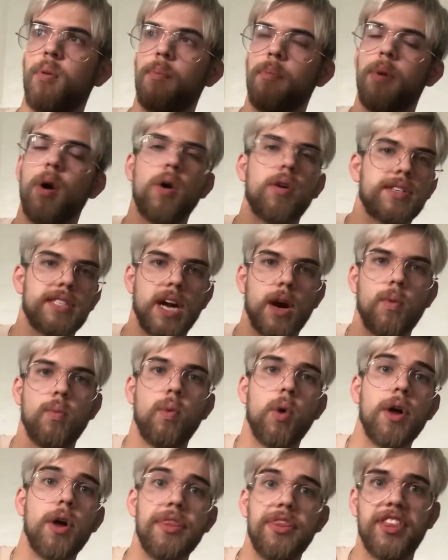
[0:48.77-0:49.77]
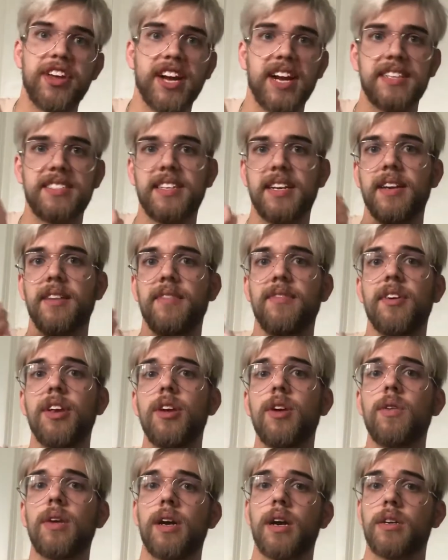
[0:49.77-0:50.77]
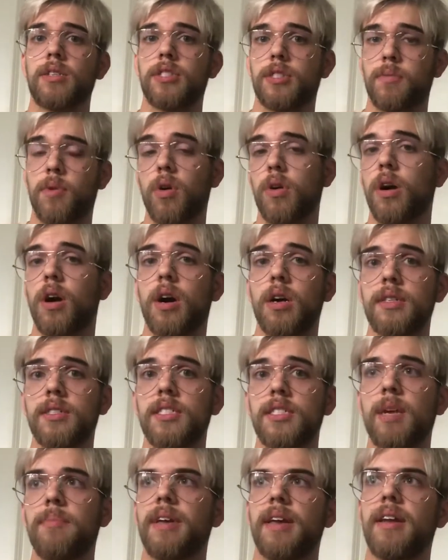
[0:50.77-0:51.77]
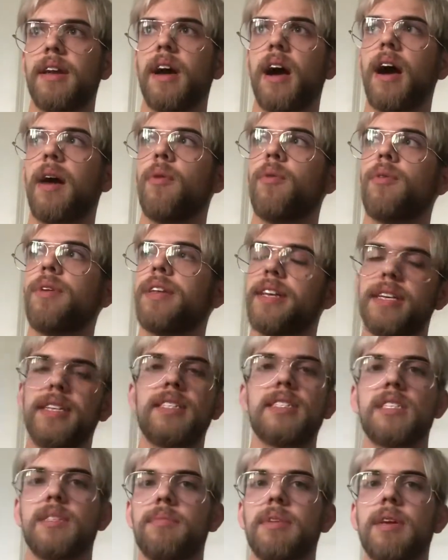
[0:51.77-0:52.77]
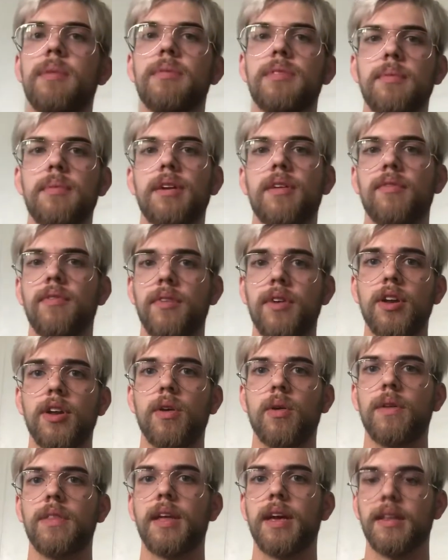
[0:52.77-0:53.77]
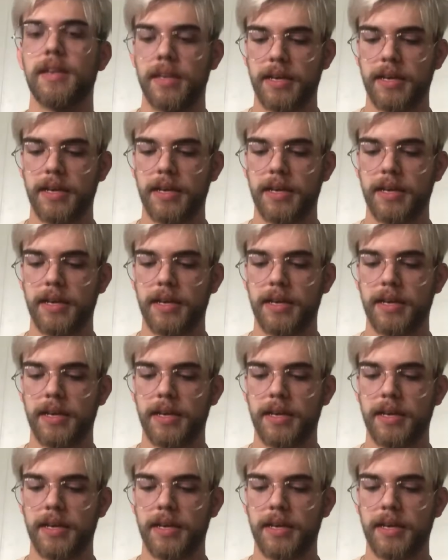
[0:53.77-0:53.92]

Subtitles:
pokes out one thing I said in a video, like a small concept, and I would easily be able to make a video on that.